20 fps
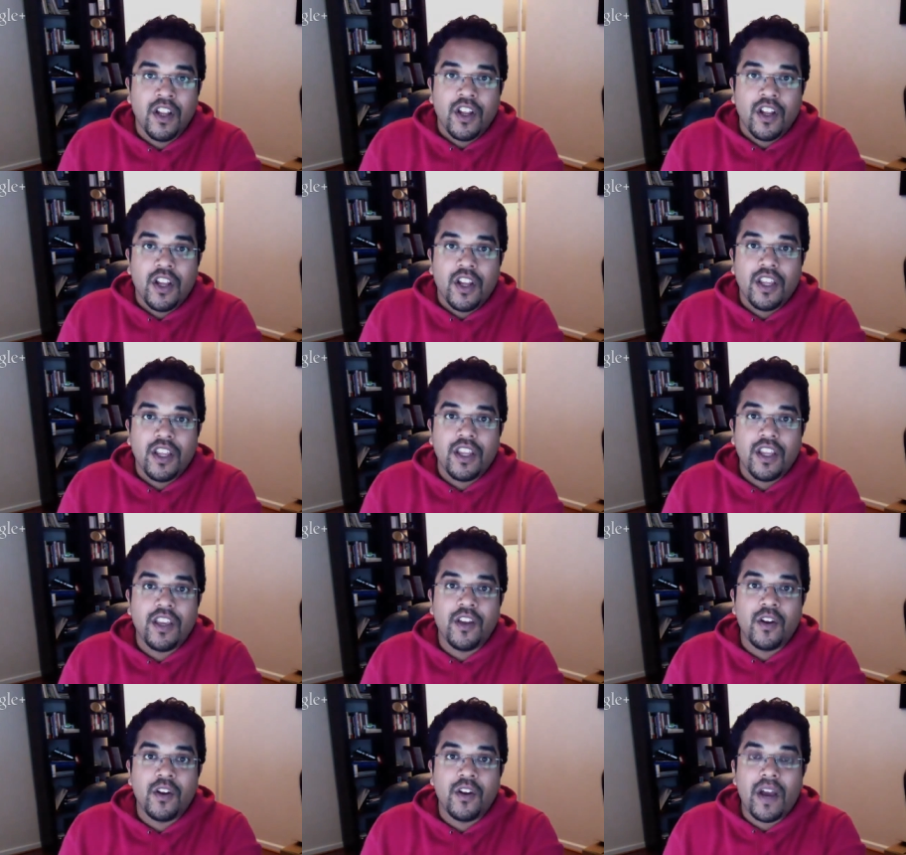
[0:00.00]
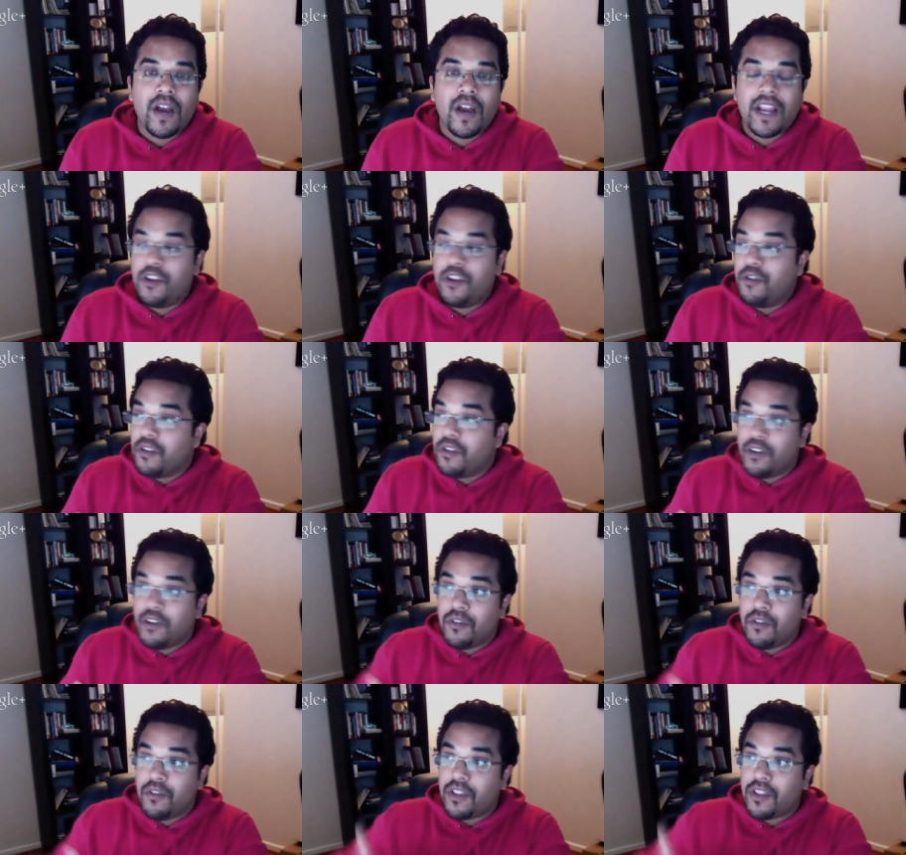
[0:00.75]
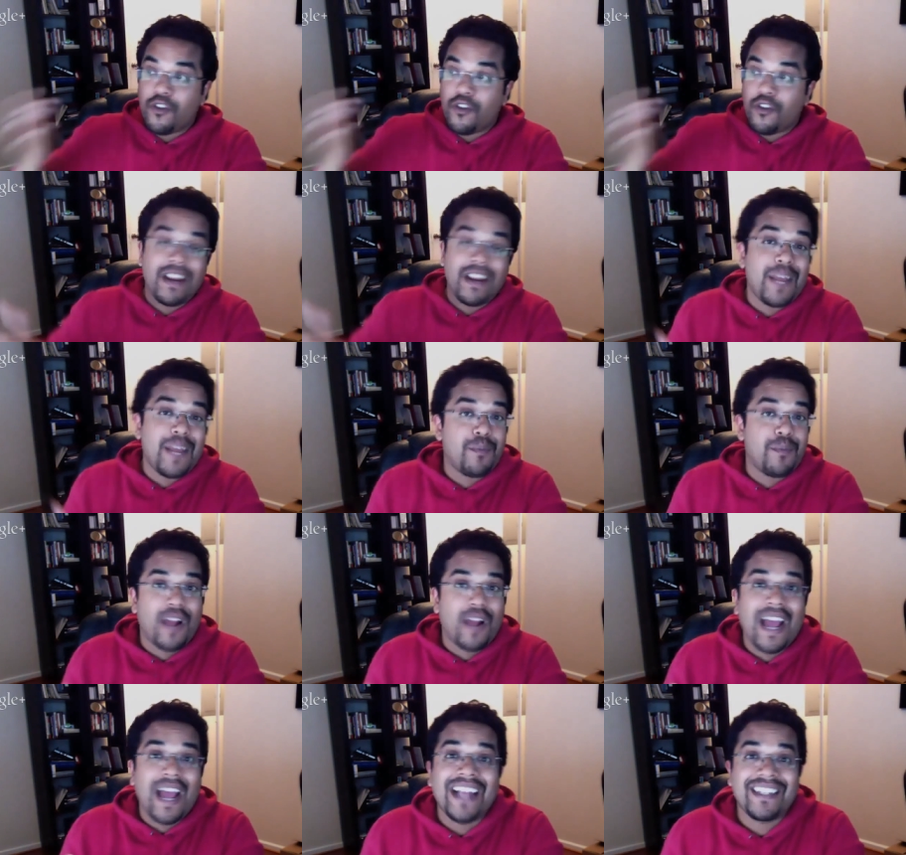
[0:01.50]
and you knew that your
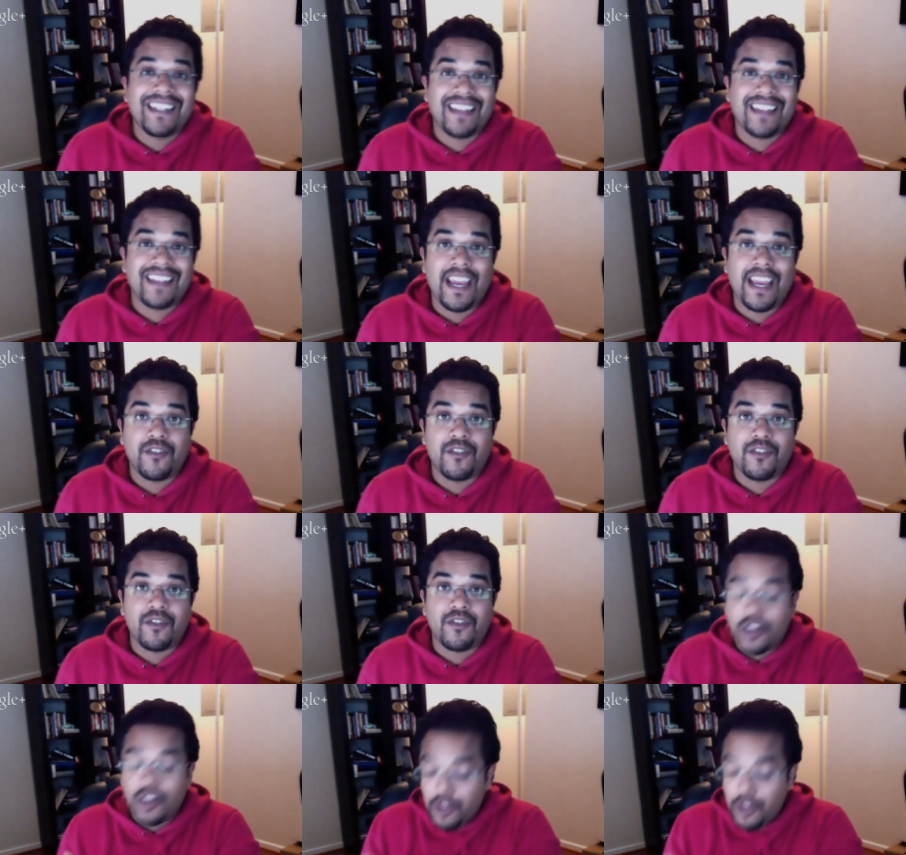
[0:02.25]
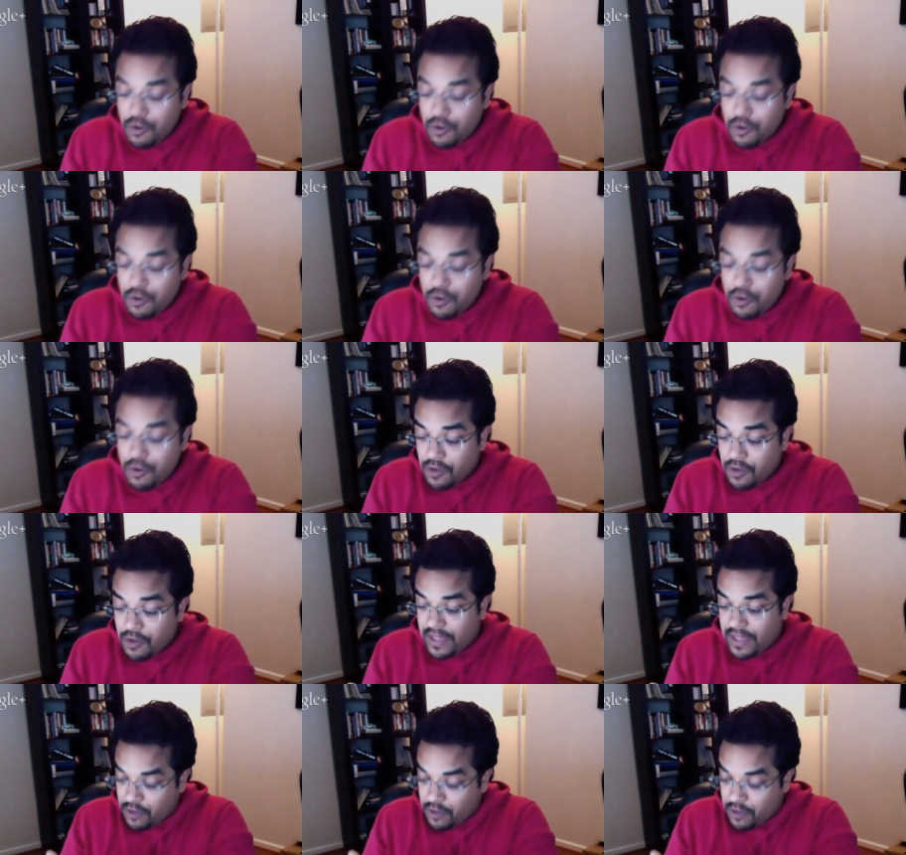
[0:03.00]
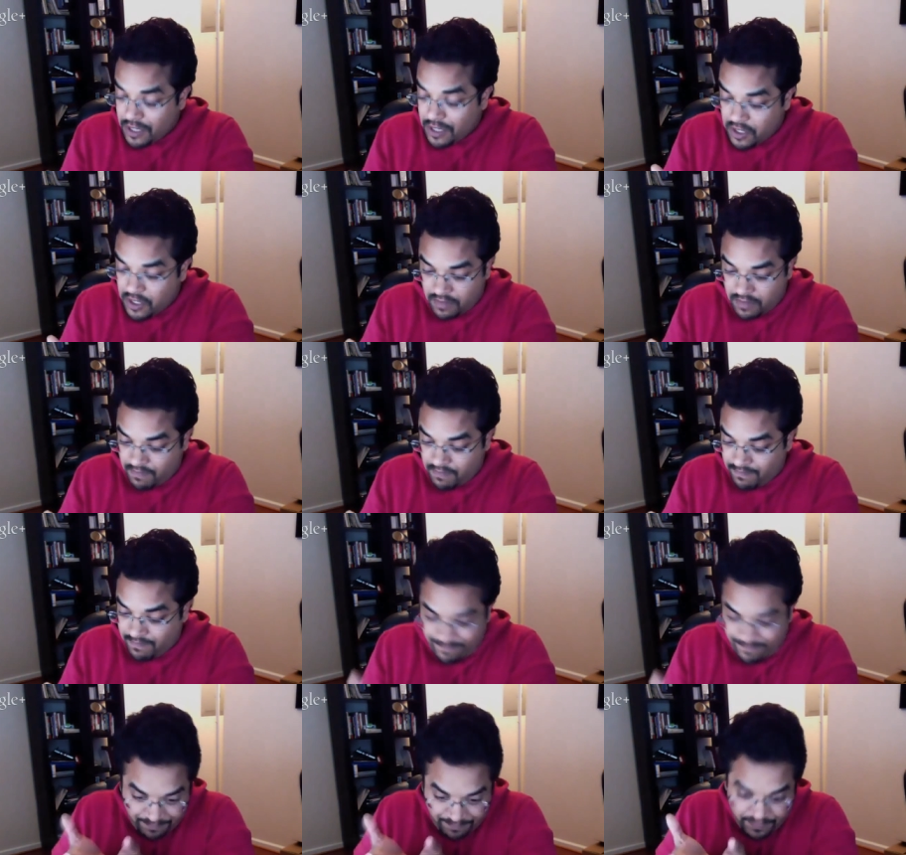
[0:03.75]
neighbor has cancer, and you knew that you could
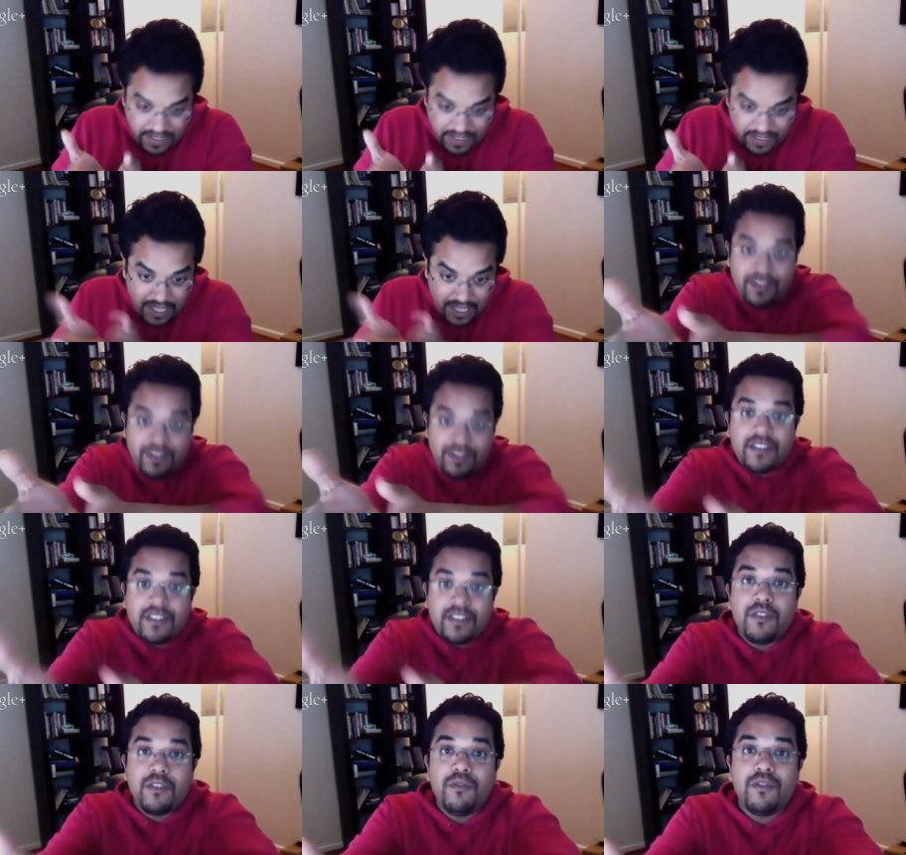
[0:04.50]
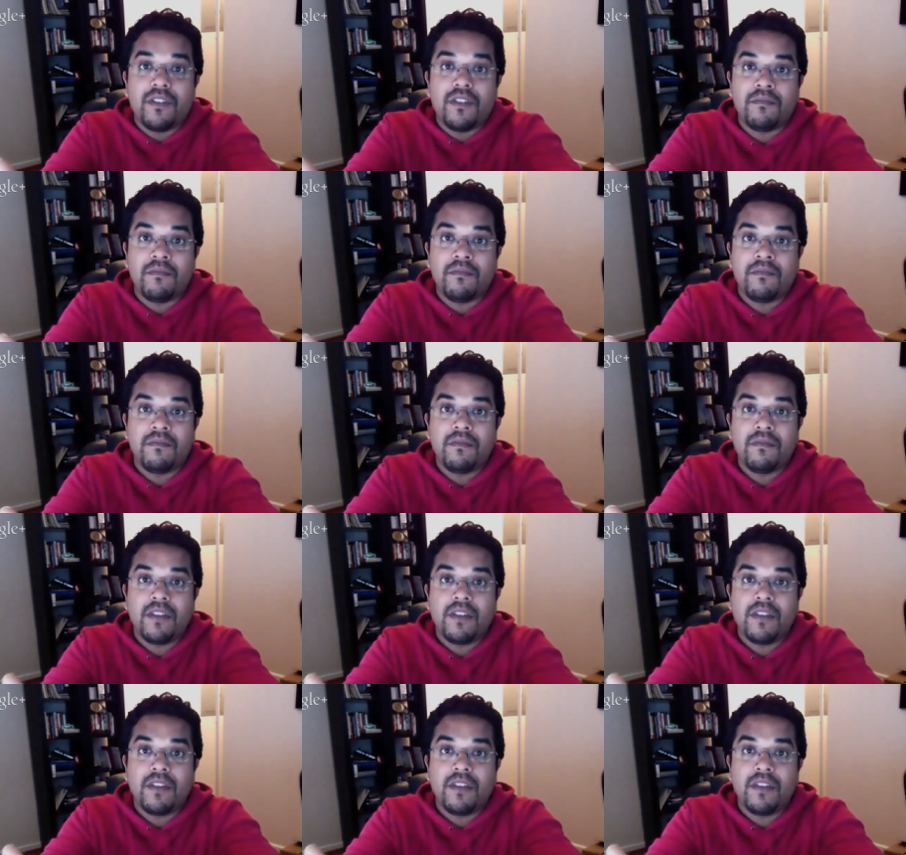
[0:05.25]
just give this to them,